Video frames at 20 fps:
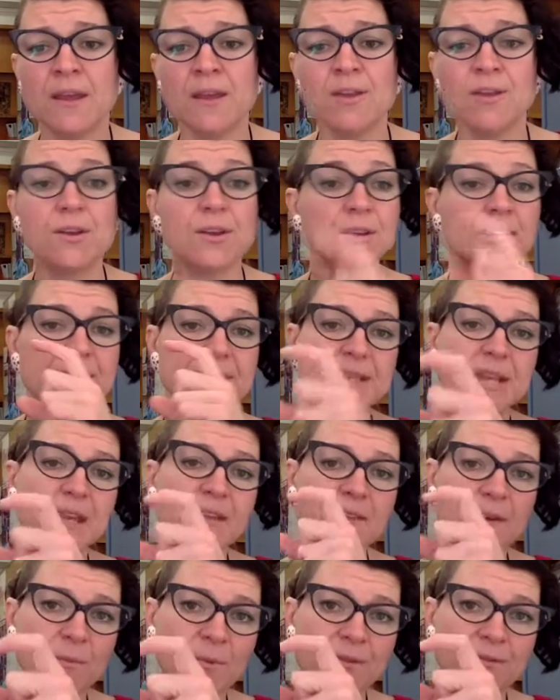You can see
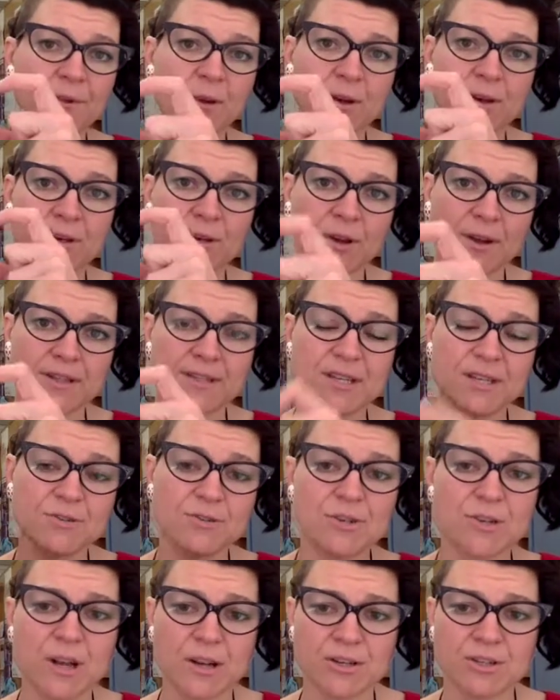that we've got a nice
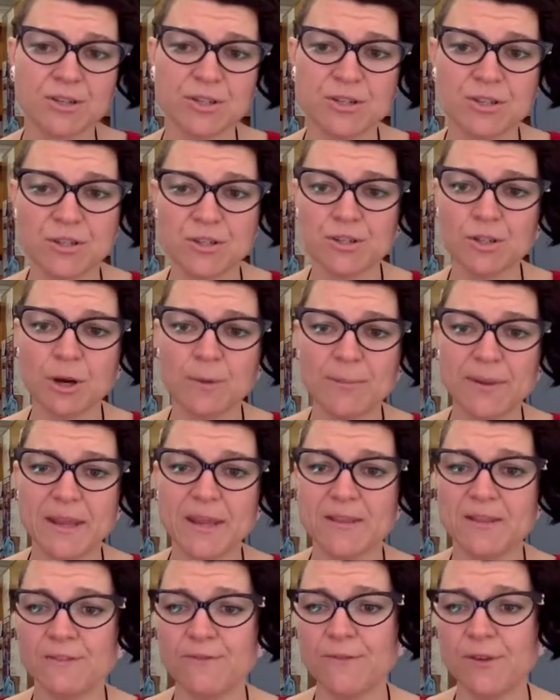introduction to the
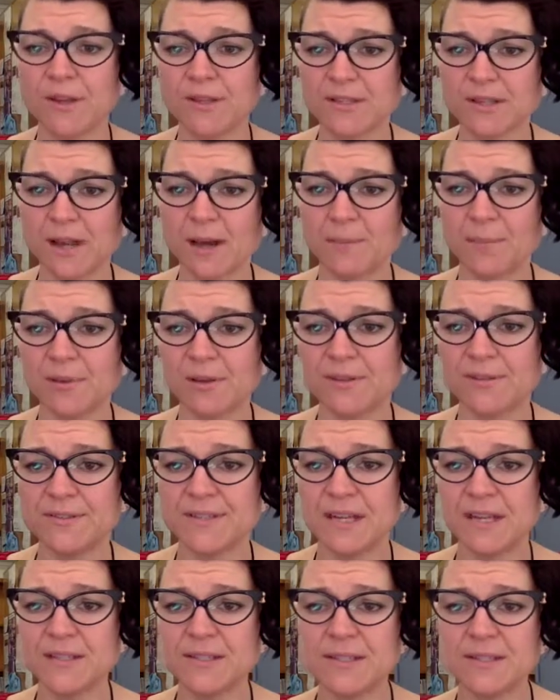topic in the first couple of
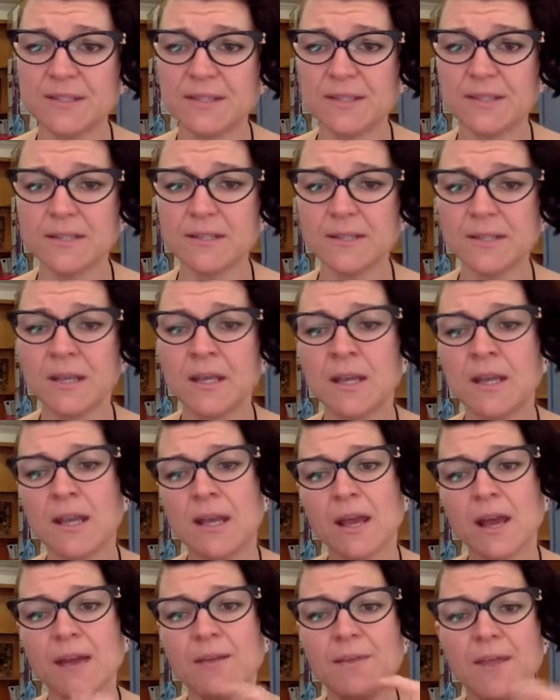sentences,
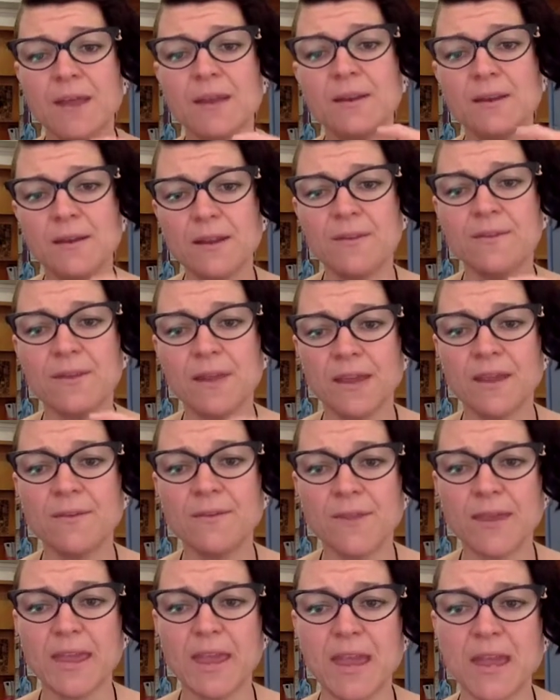and then
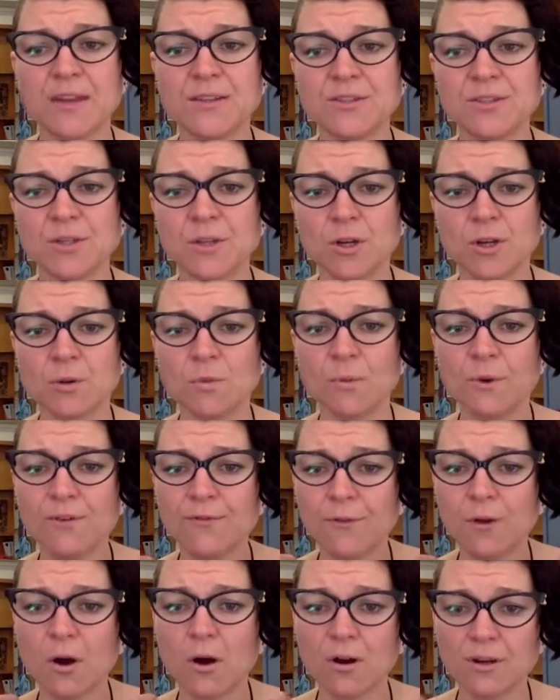at the end
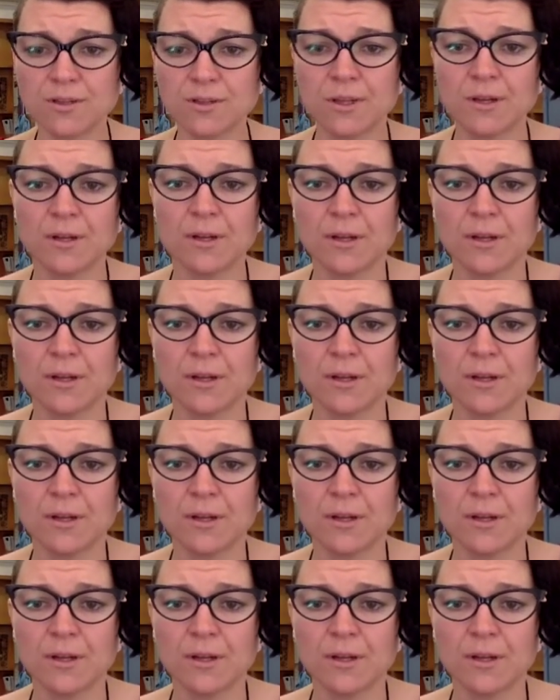we've got